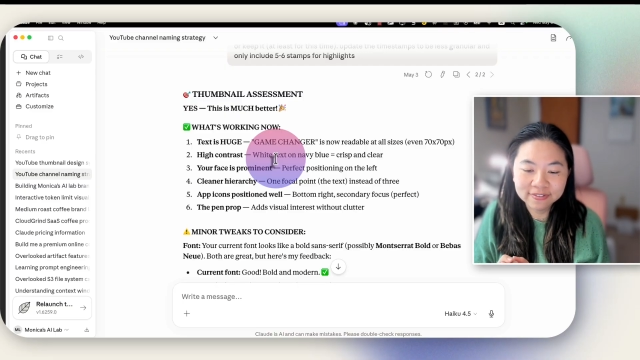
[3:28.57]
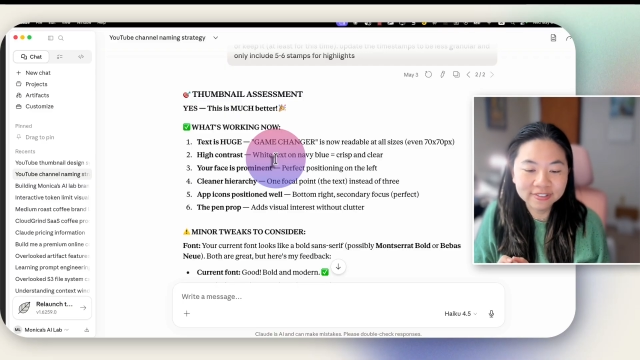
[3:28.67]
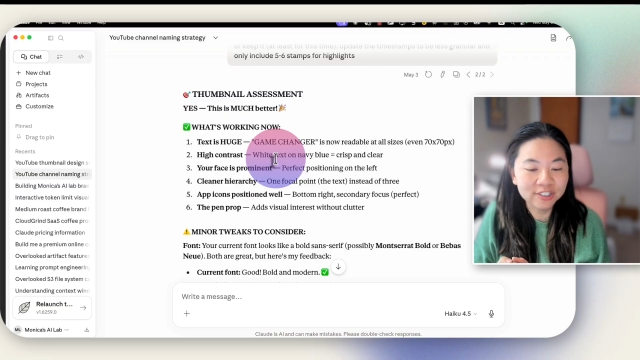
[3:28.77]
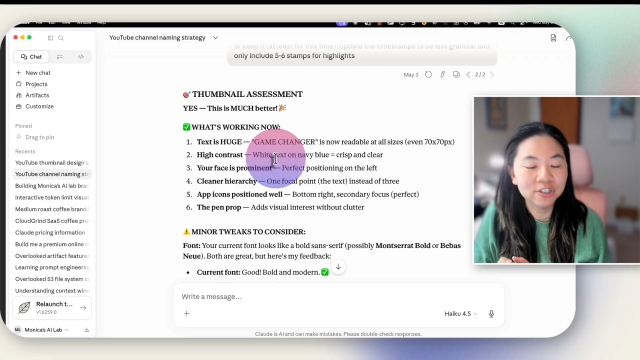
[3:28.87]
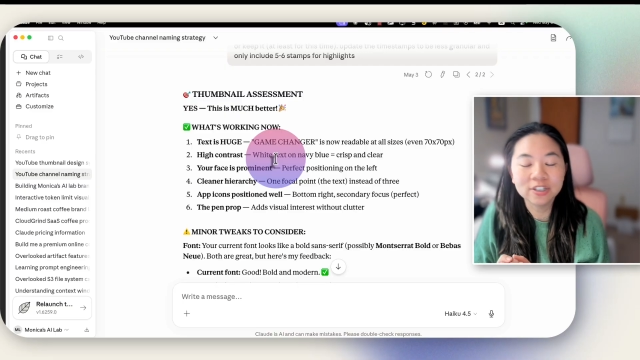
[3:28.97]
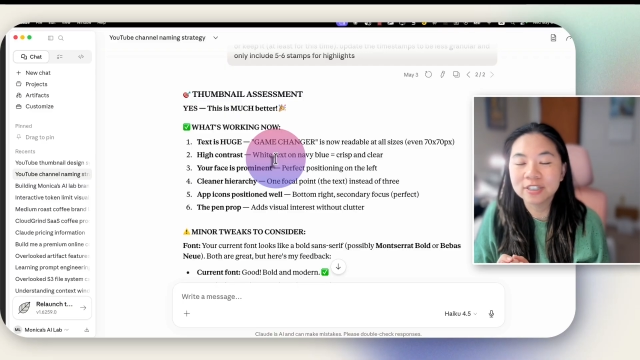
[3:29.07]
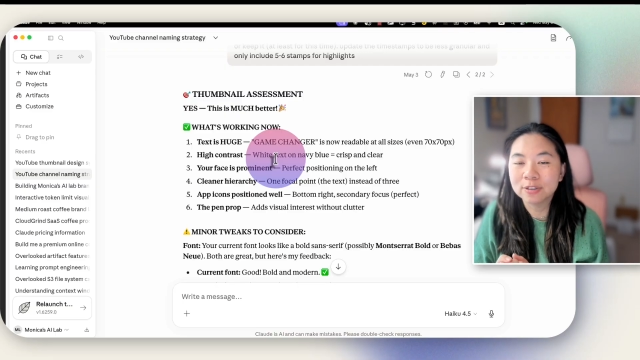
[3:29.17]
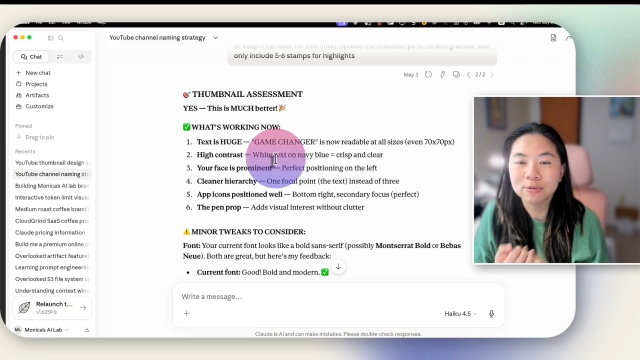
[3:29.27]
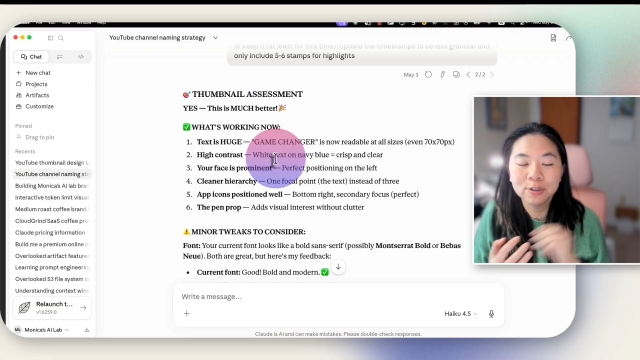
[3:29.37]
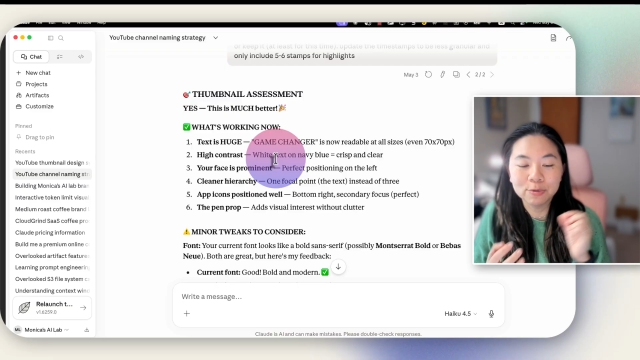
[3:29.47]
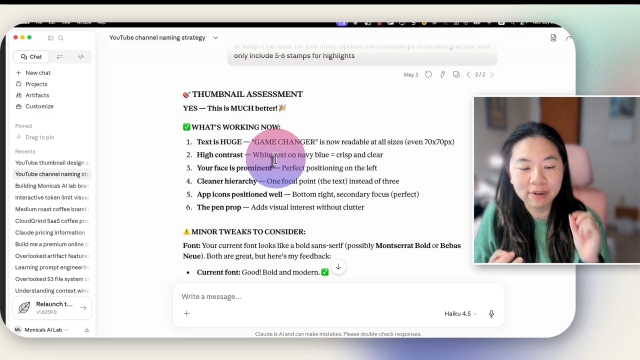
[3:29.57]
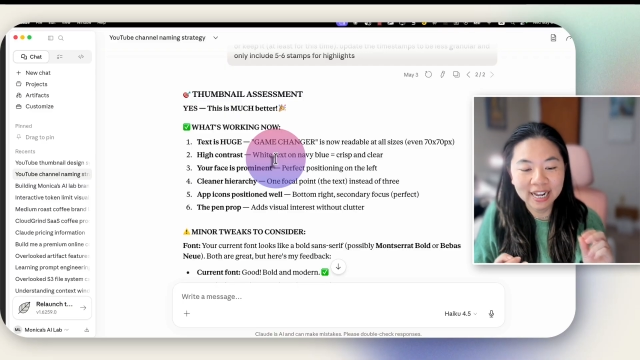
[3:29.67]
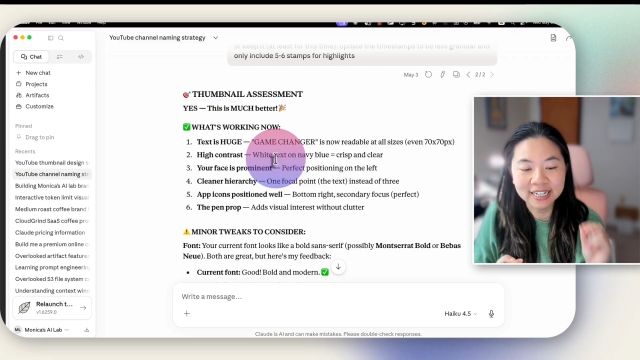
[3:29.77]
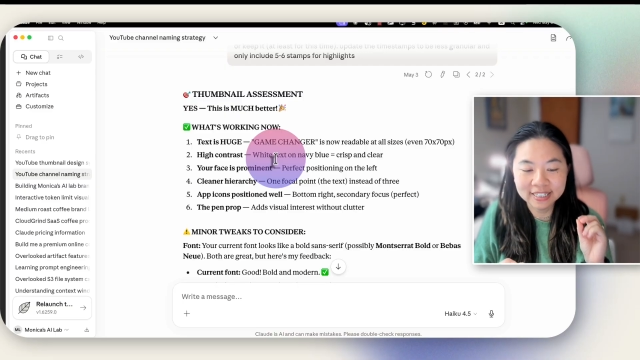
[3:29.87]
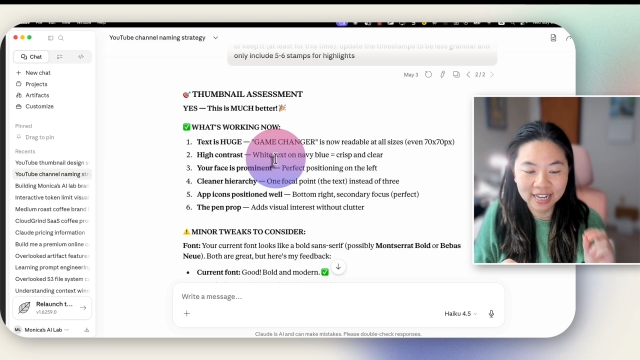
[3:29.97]
it's just the
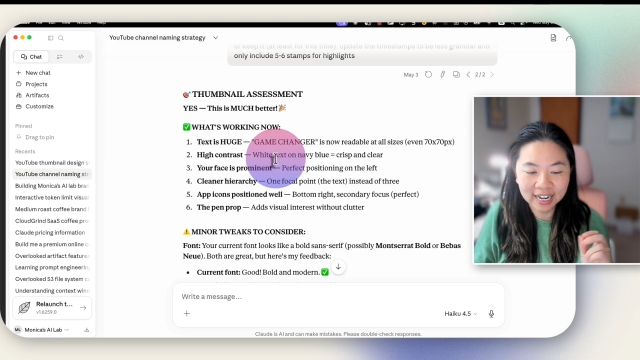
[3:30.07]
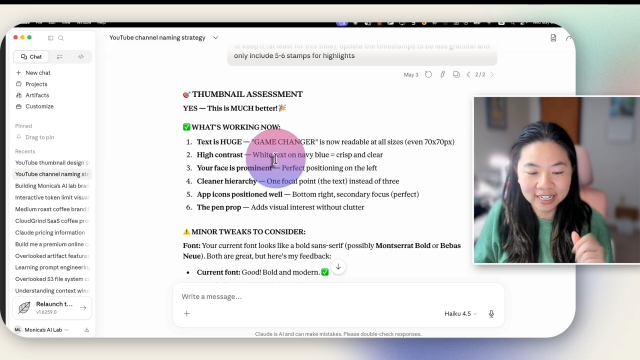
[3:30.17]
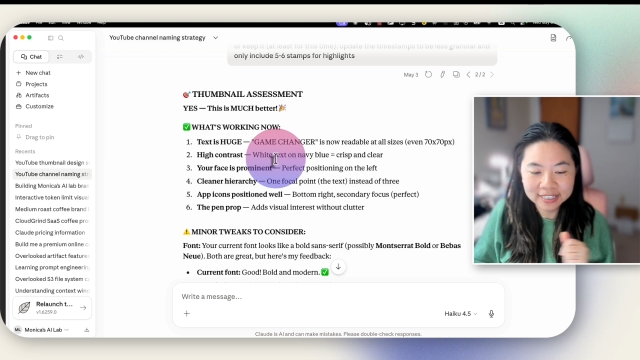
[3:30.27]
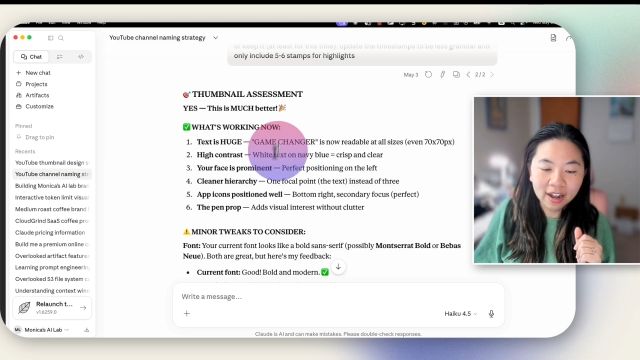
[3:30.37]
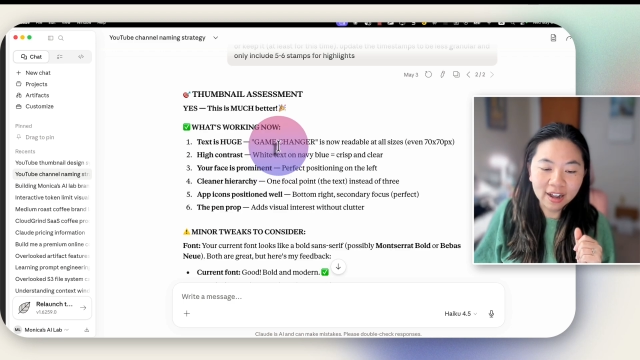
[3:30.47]
right size.